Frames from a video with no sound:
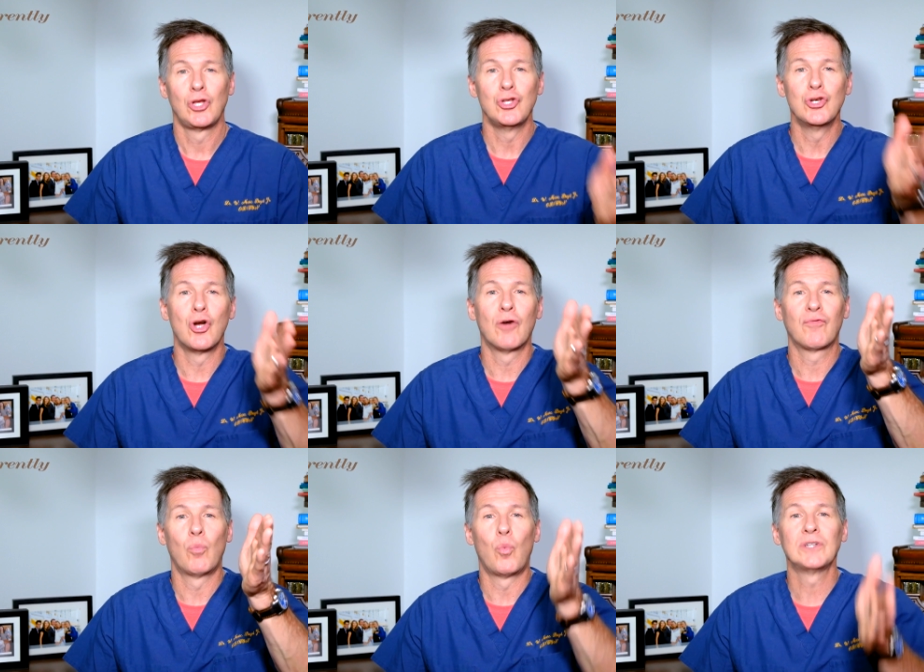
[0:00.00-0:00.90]
You go
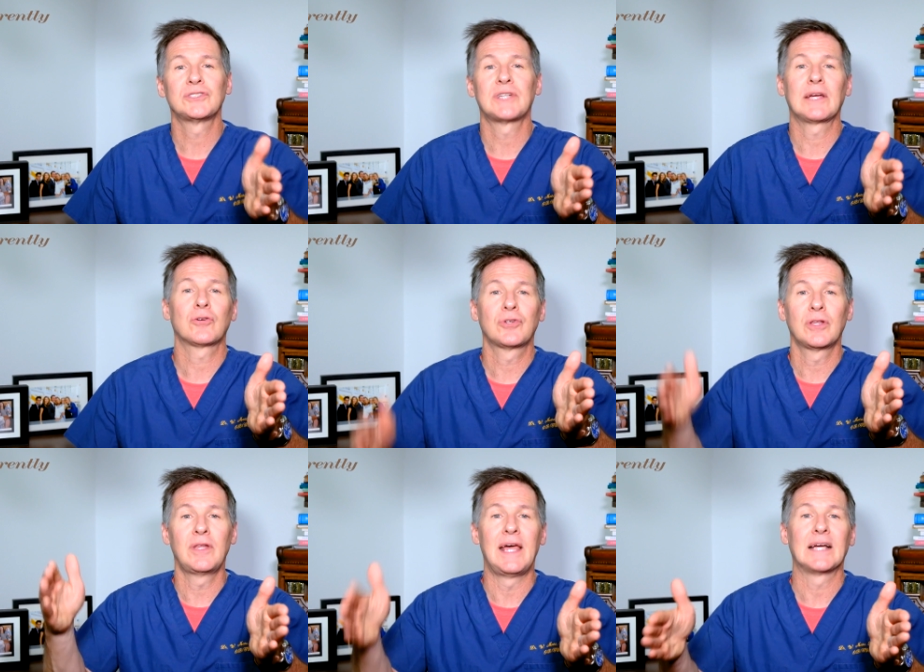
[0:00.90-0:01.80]
from one cycle to
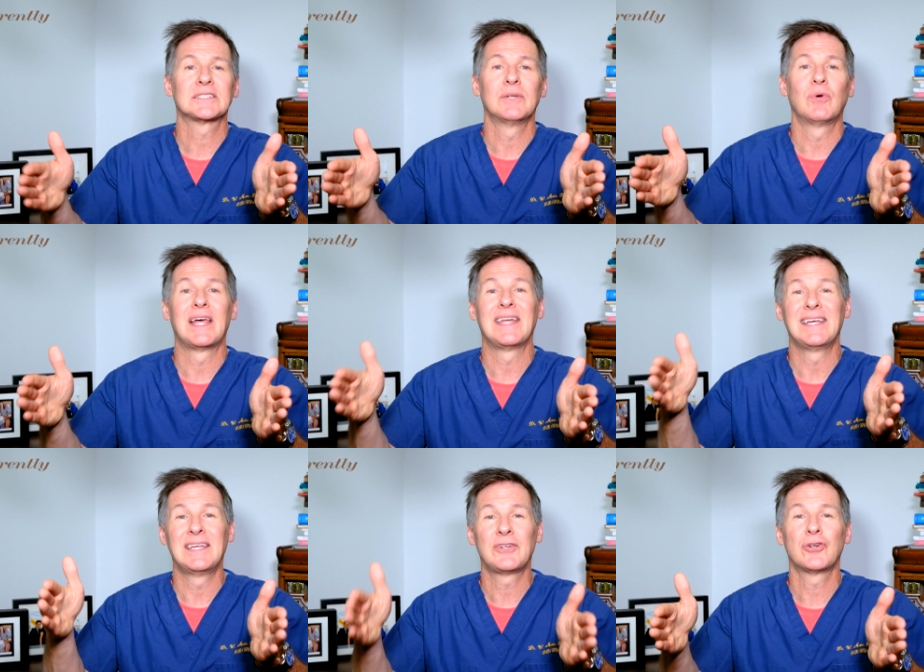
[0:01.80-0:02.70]
the next, and when that
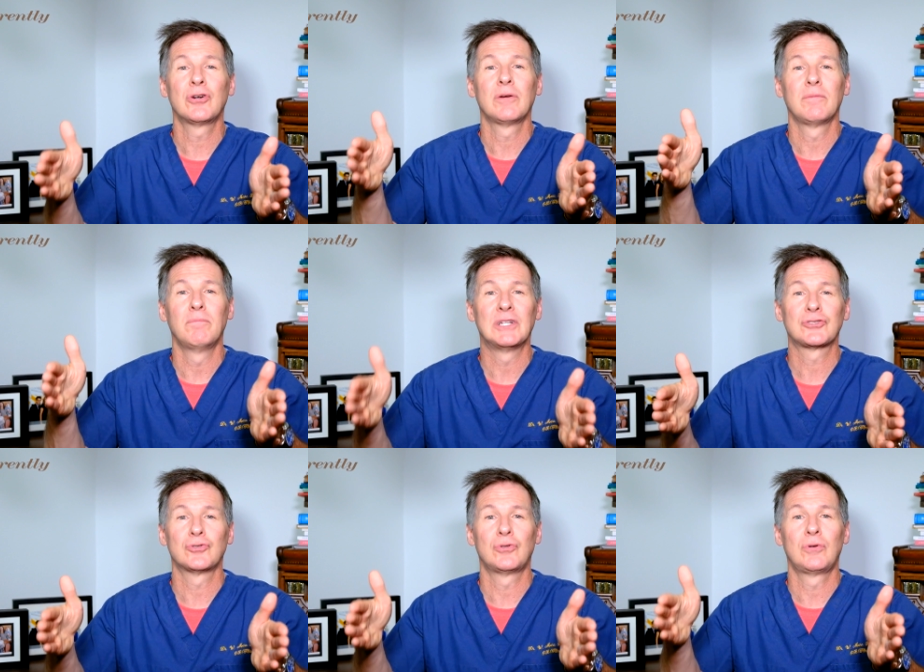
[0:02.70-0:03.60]

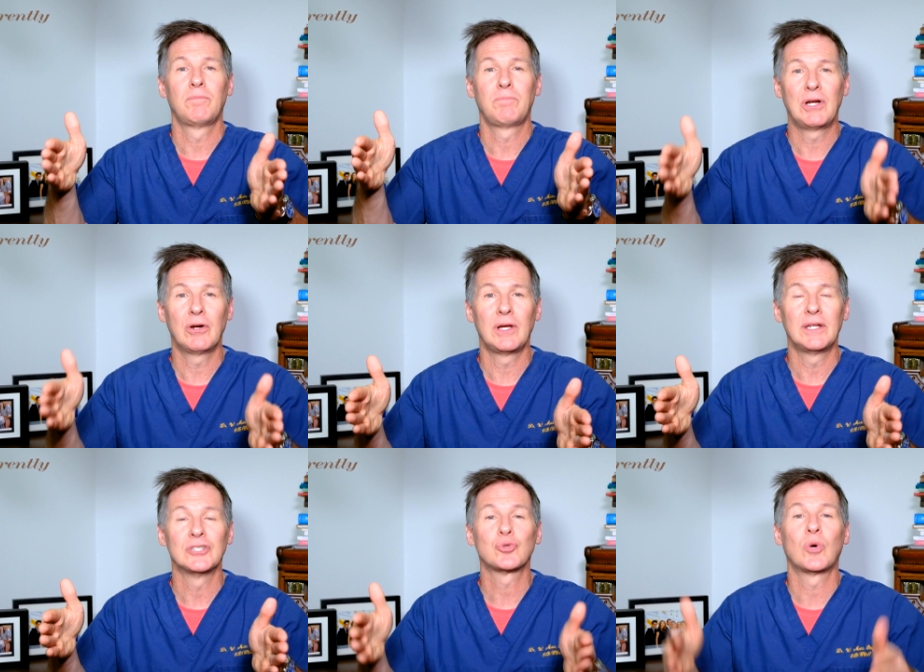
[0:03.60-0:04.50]
intermenstrual
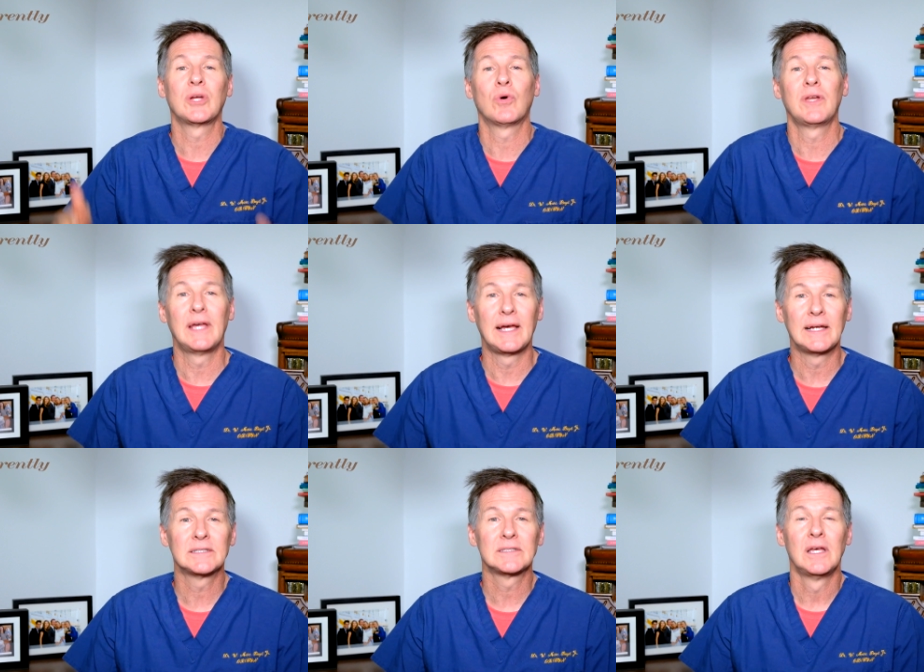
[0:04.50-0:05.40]
period is 21
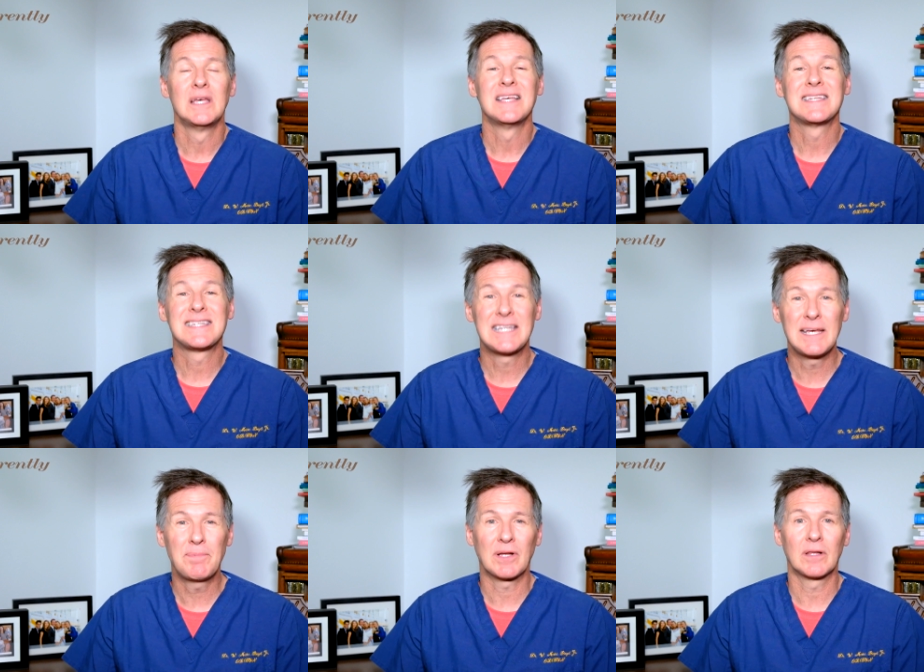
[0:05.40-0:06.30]
days,
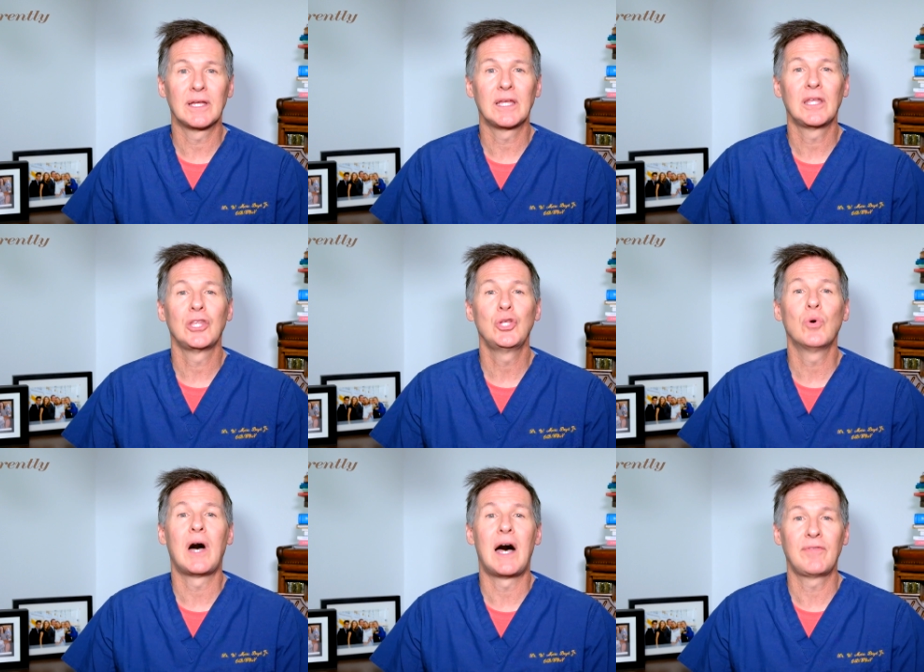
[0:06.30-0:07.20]
typically you
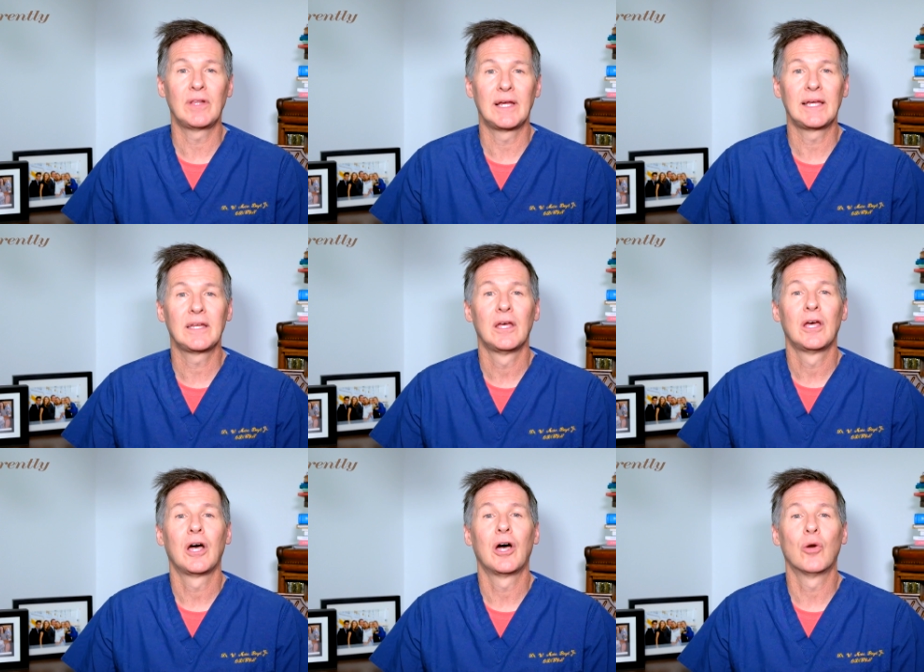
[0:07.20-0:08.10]
ovulate
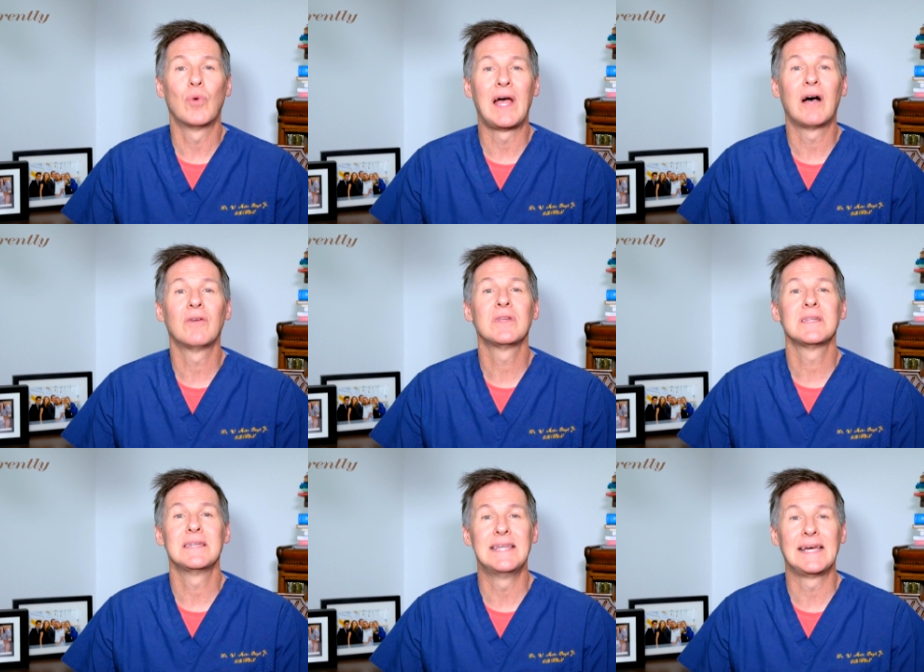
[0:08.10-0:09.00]
around
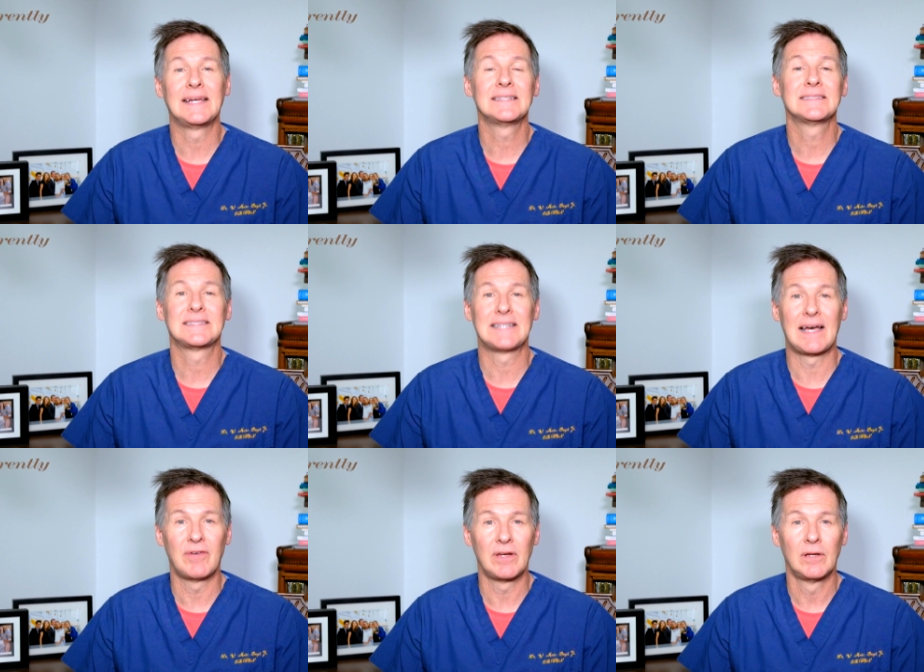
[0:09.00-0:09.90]
day
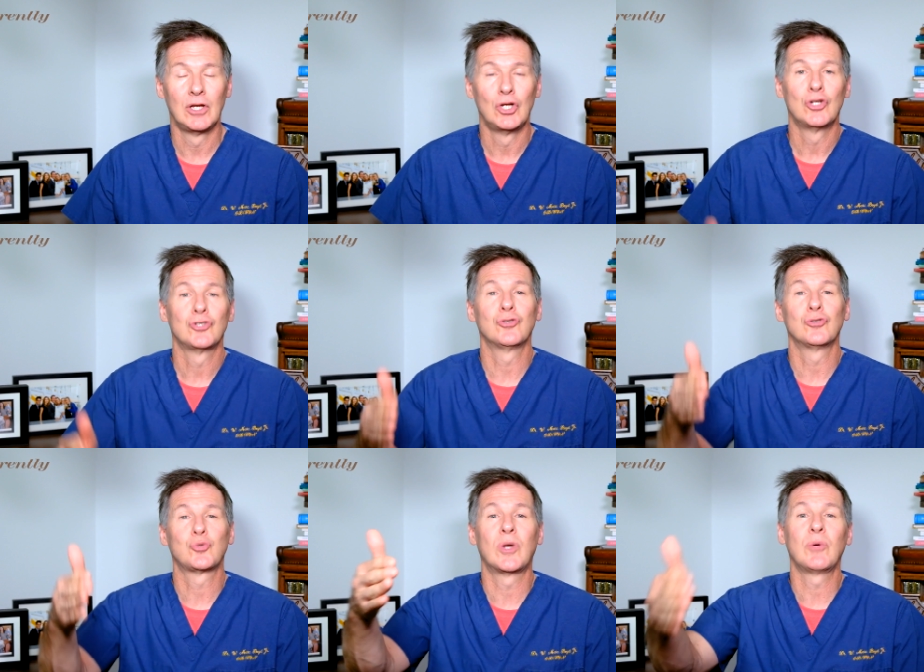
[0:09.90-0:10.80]
seven. So
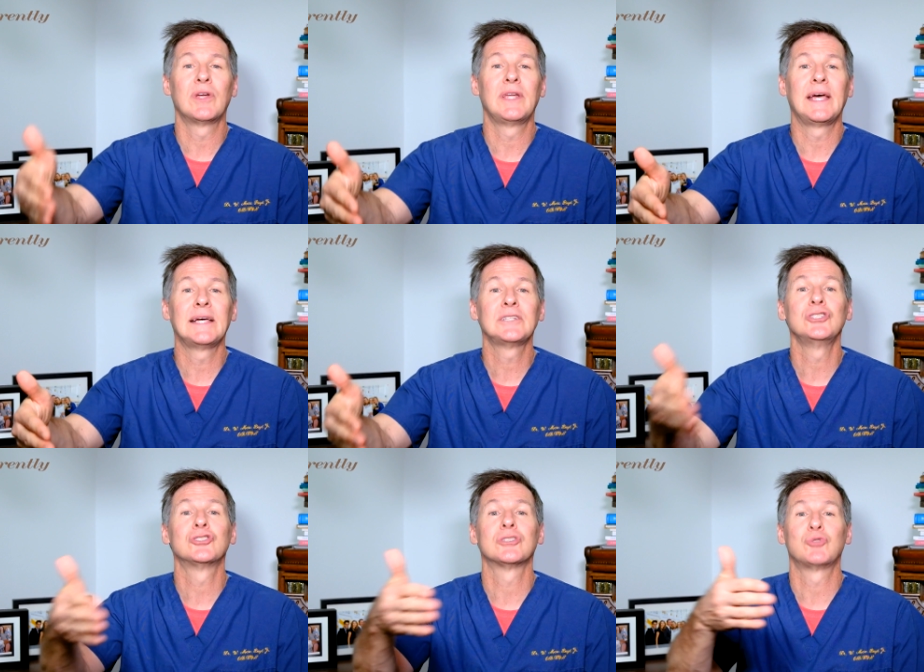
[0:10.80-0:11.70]
21 days,
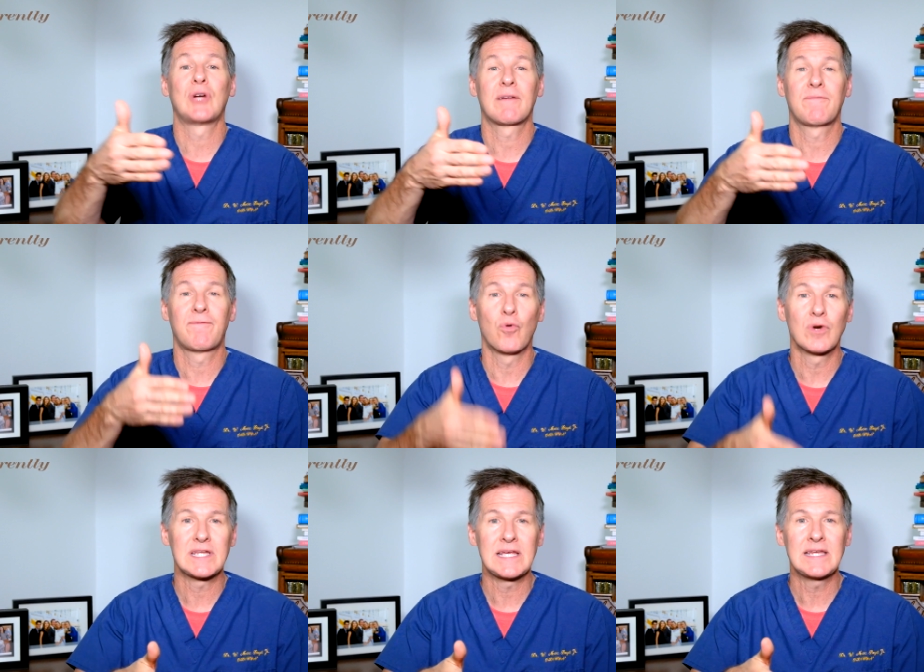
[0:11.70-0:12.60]
you subtract
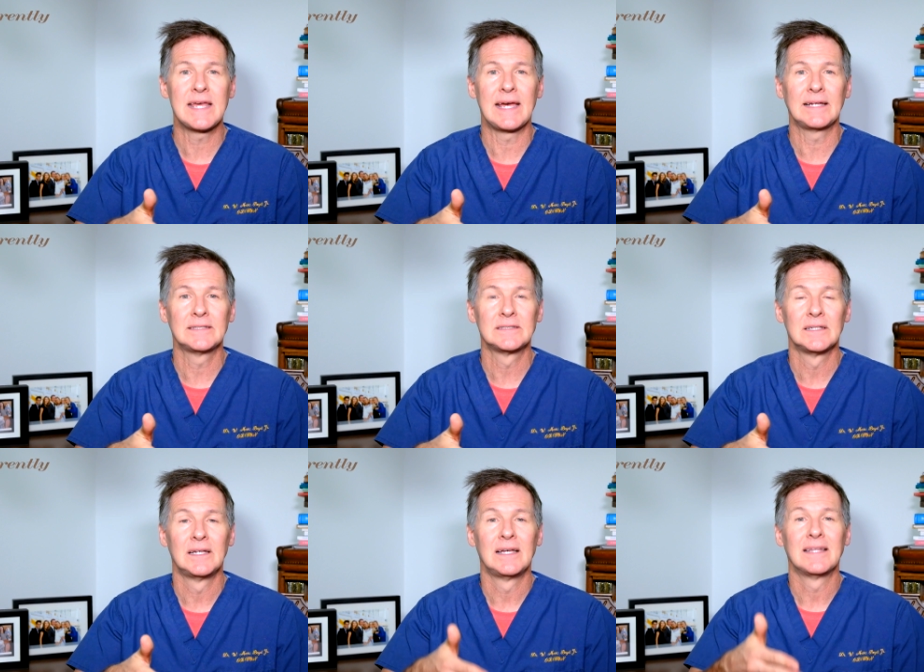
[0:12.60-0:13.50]
14 days,
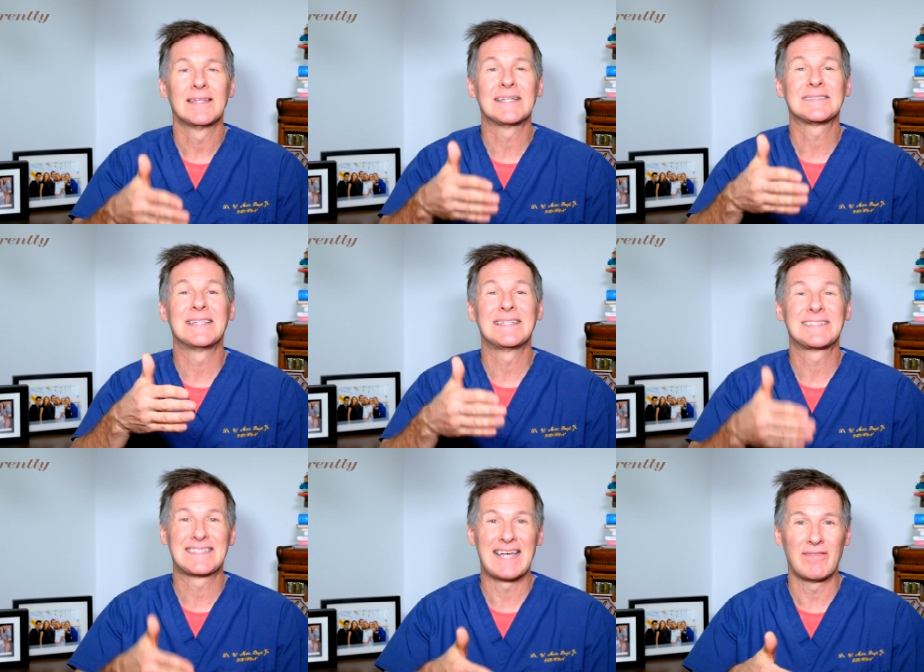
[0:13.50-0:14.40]
that's day
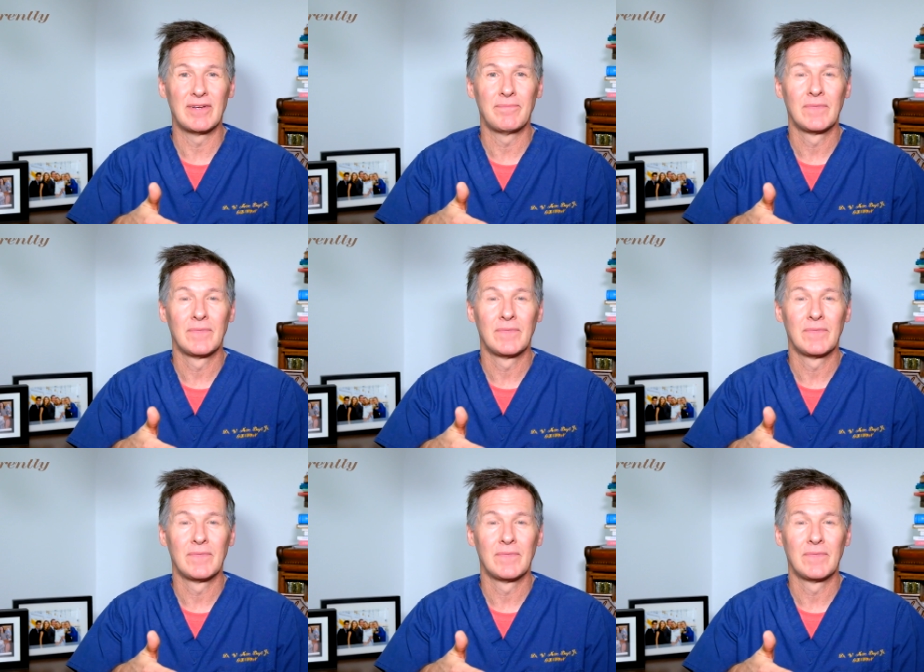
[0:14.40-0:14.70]
seven.